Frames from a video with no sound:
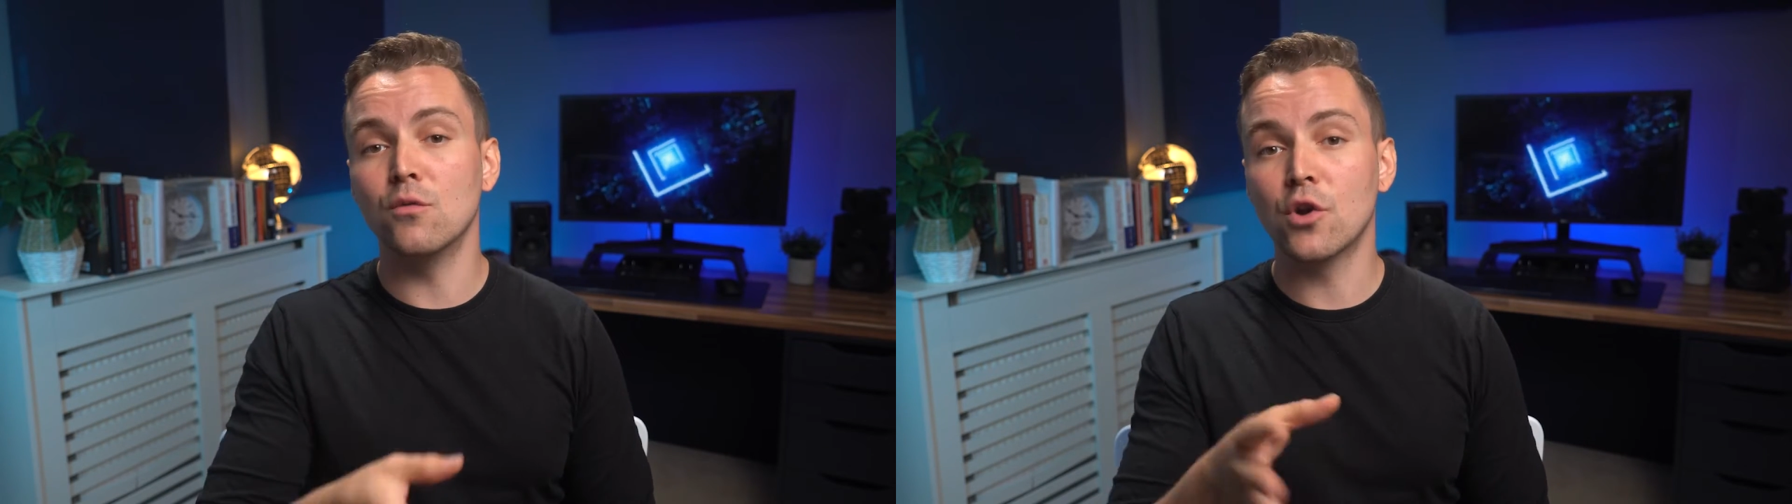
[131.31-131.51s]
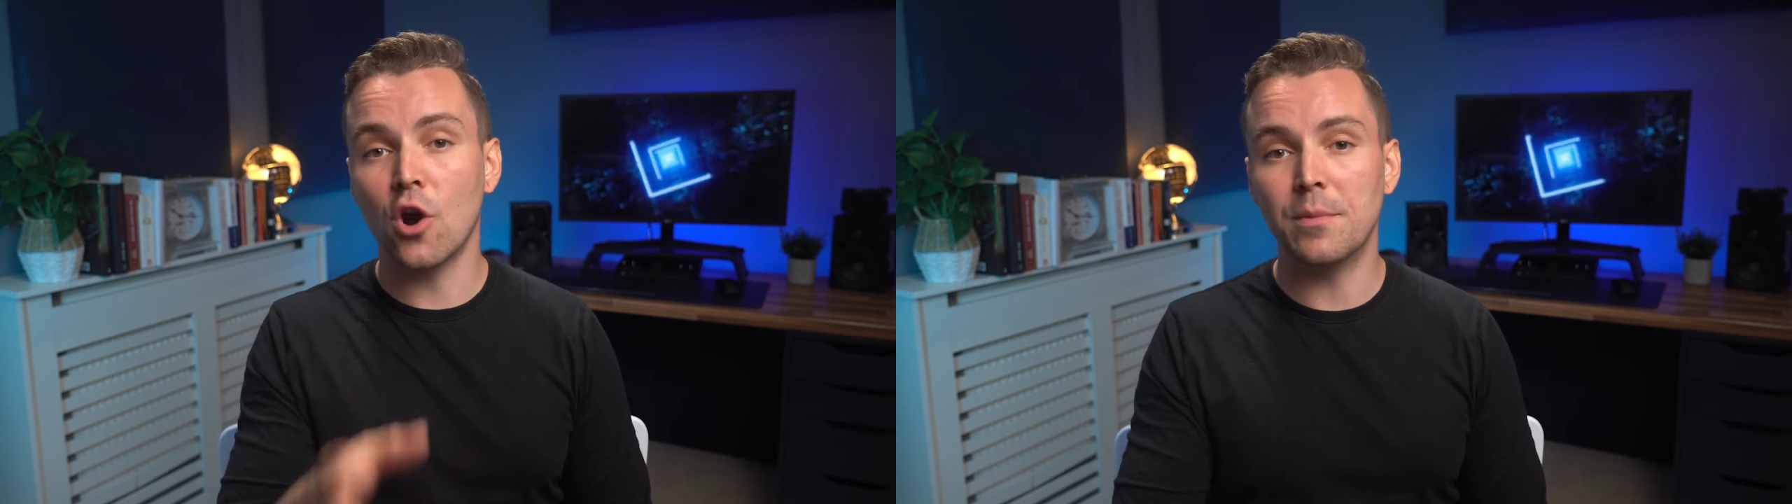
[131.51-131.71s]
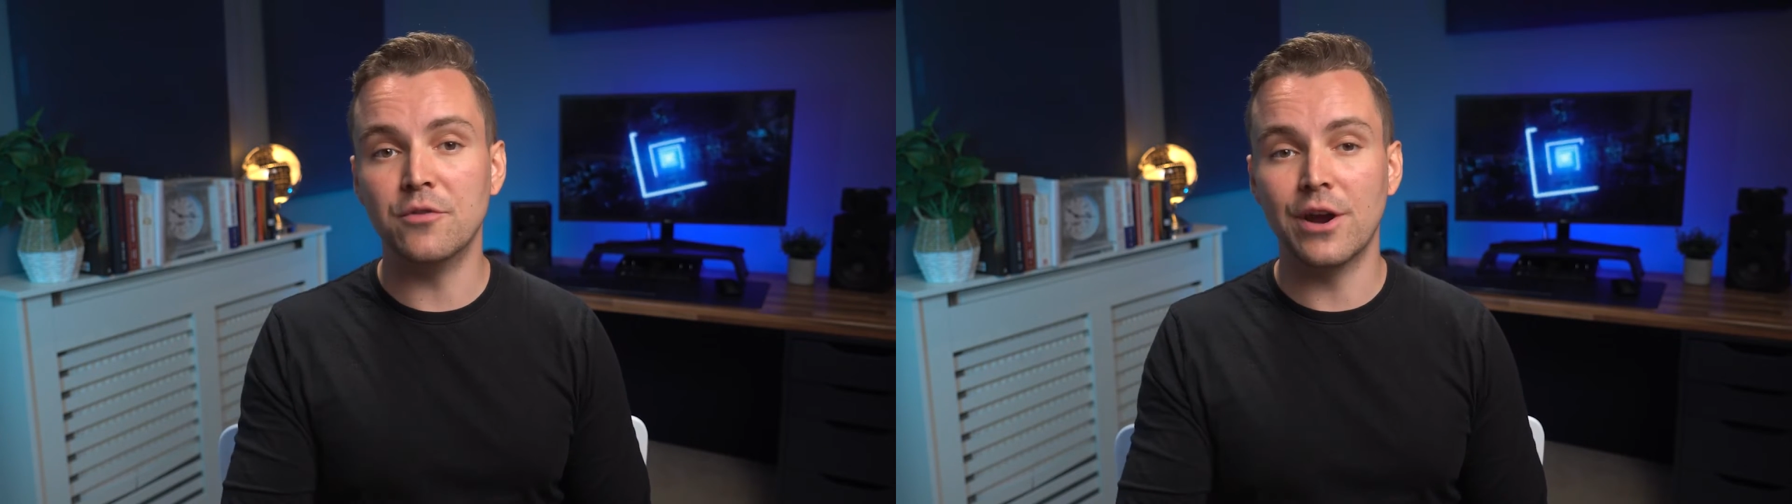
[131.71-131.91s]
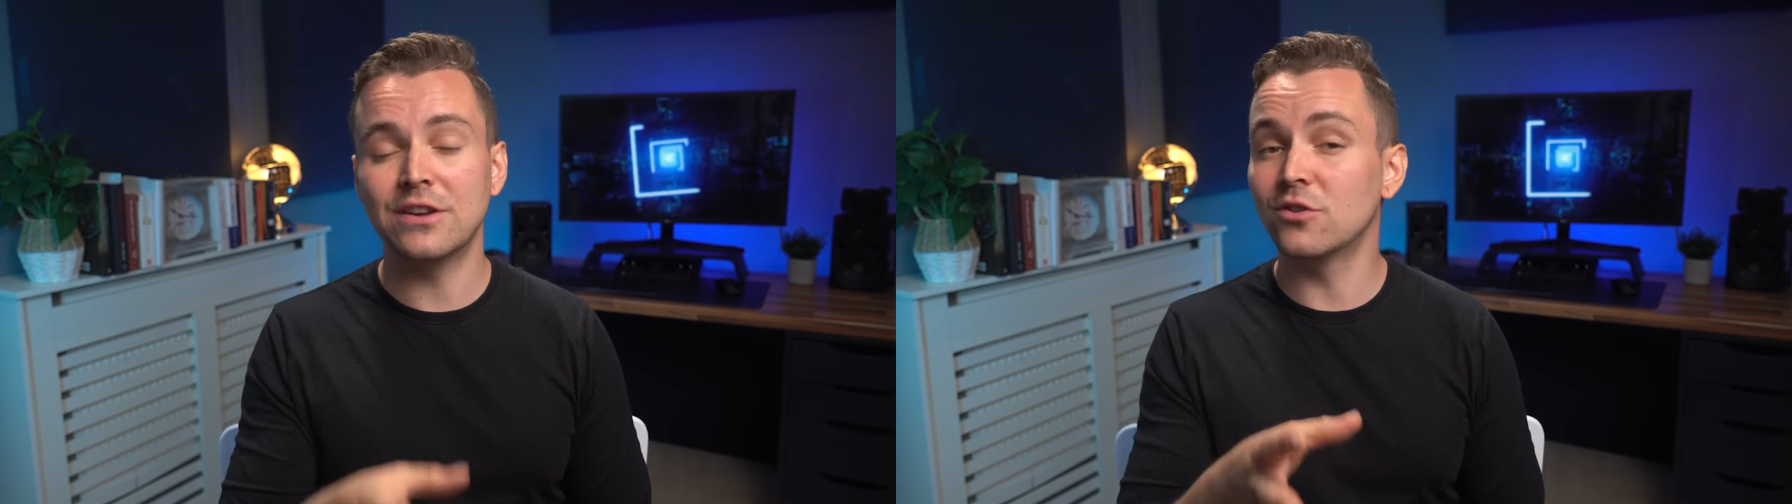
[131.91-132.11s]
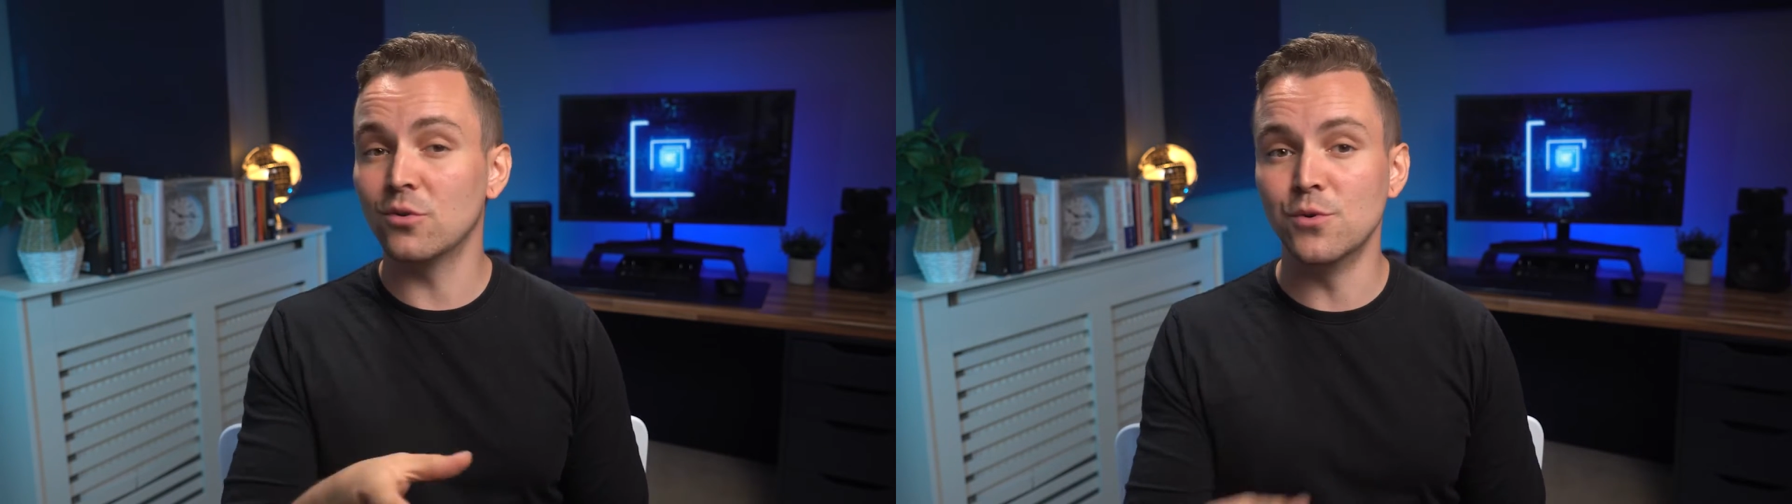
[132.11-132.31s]
copyright
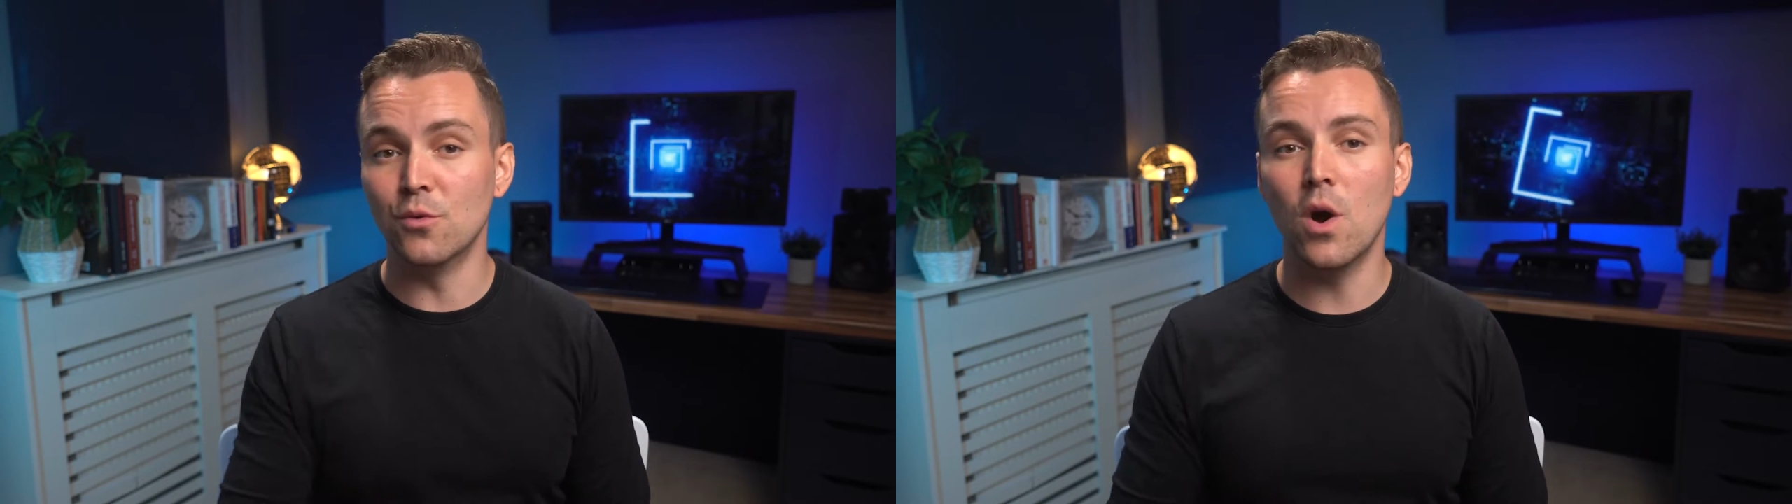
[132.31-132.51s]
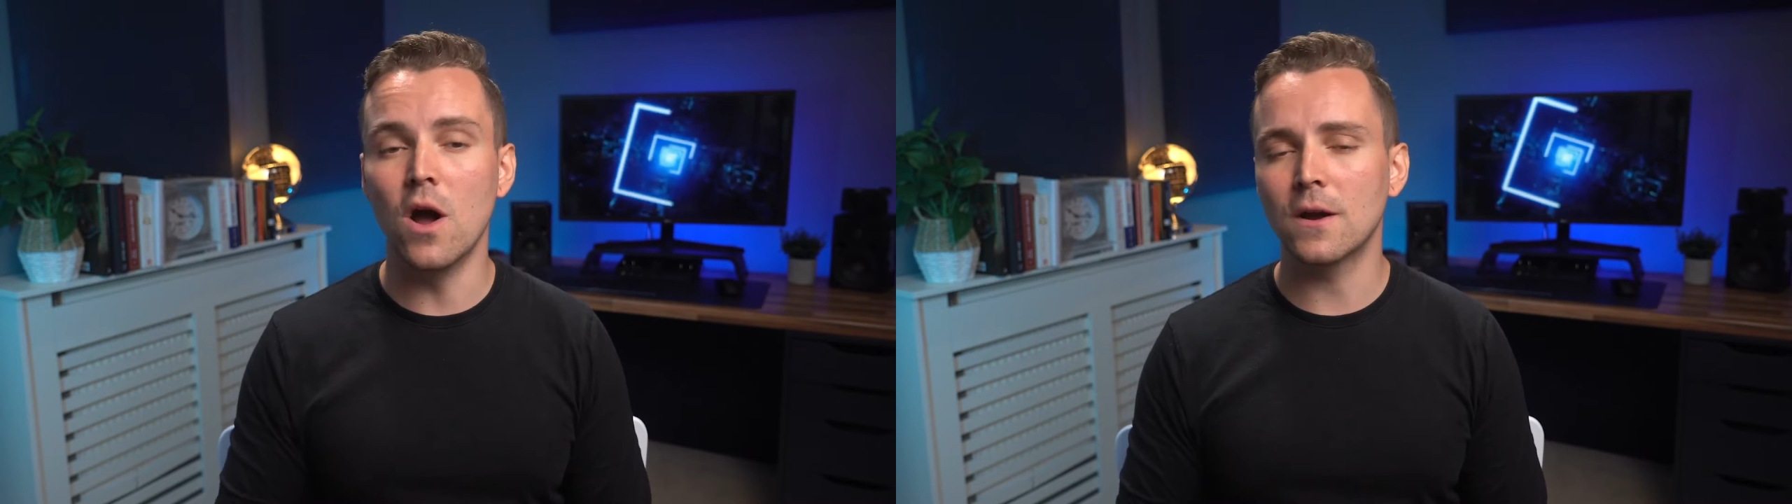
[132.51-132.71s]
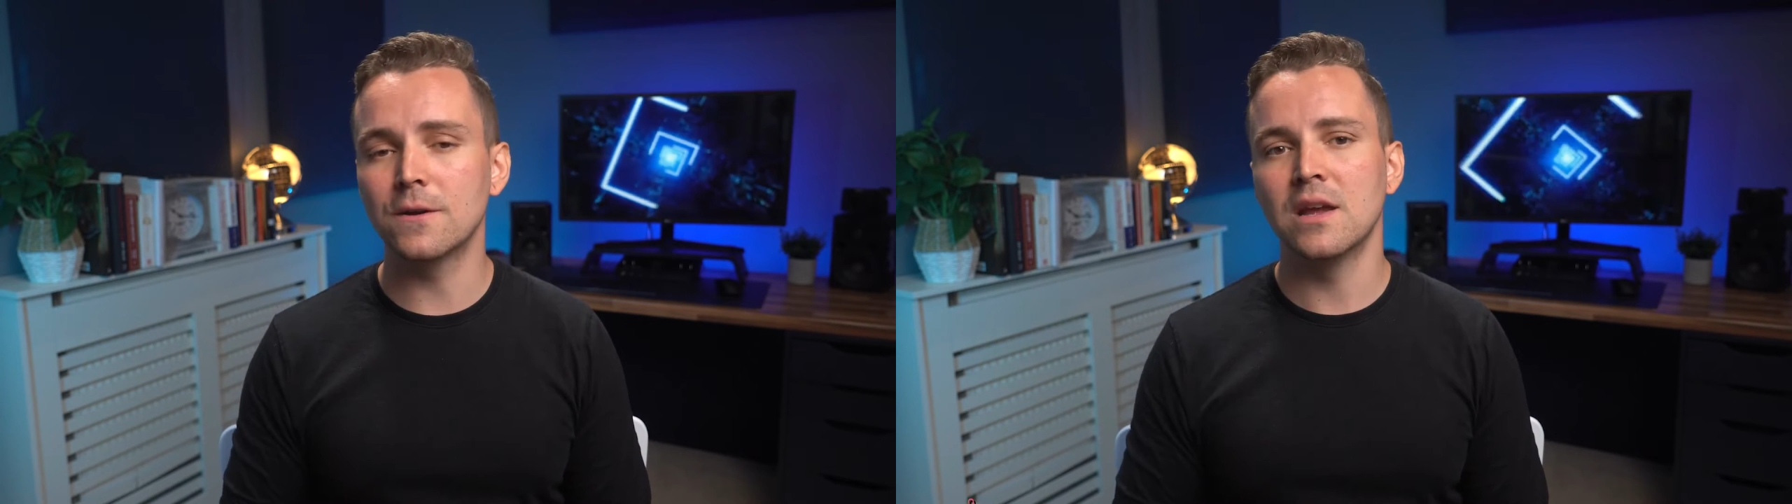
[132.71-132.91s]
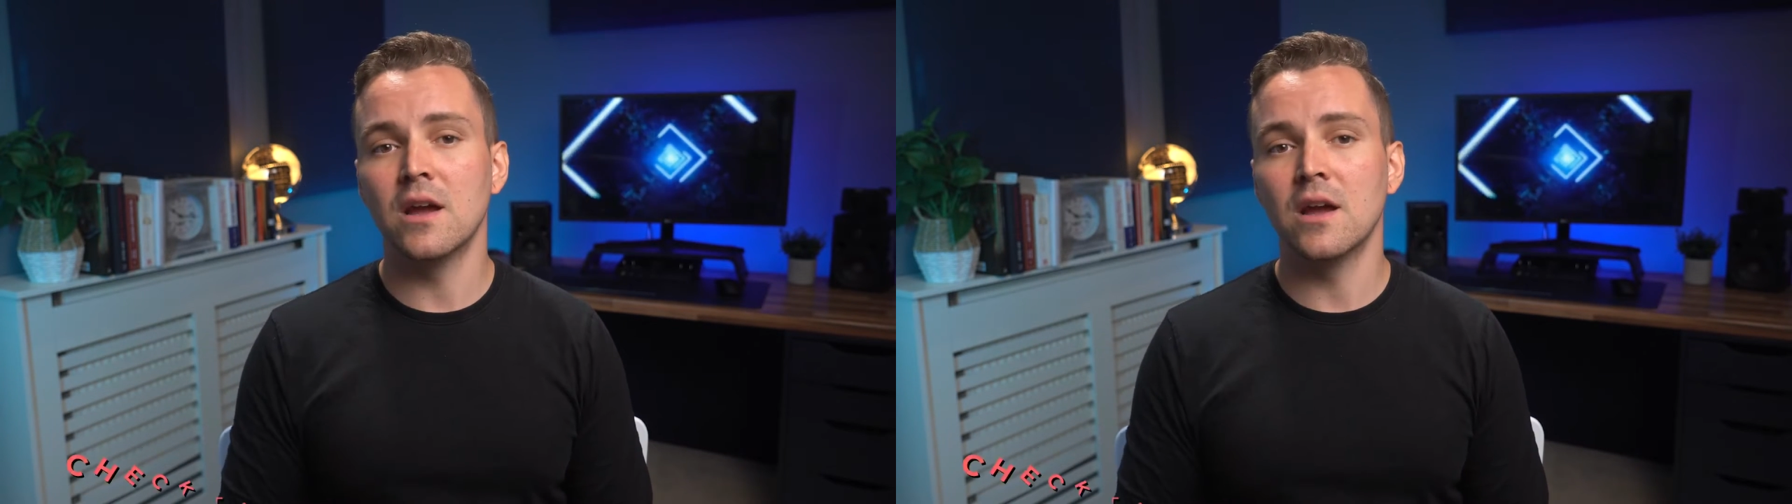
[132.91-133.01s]
to your work.